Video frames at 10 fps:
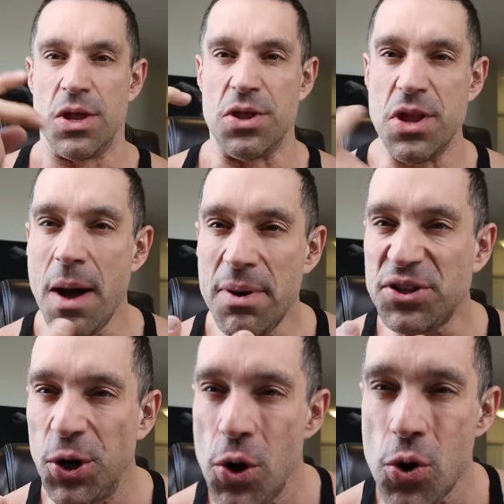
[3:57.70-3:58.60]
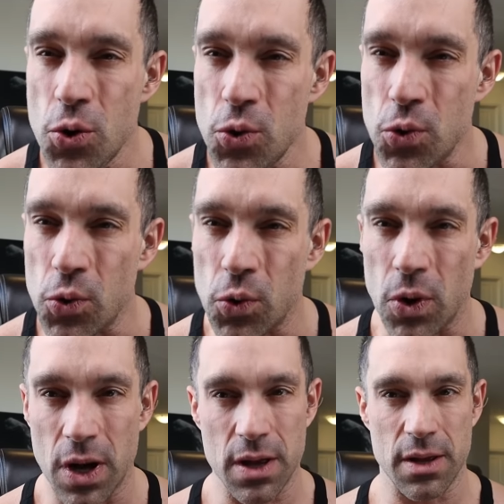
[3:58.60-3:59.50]
Number
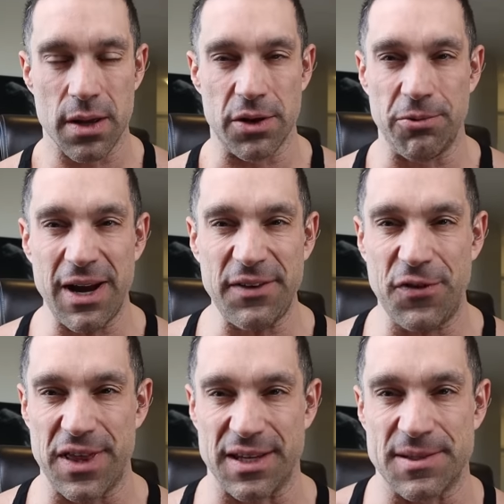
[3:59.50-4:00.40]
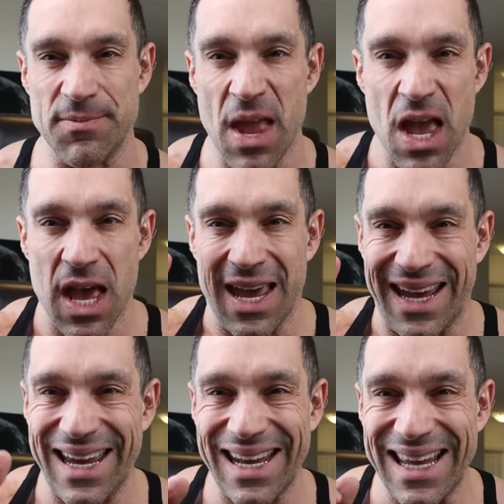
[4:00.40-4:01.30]
two. You ready for this?
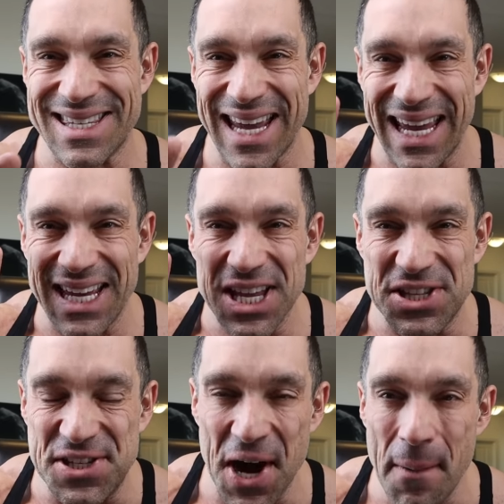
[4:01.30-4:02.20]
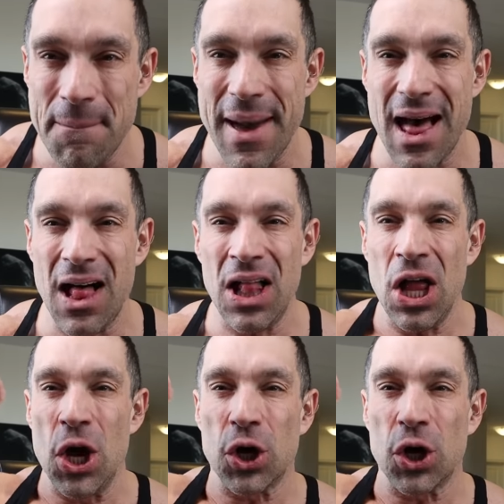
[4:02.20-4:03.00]
It is a dumbbell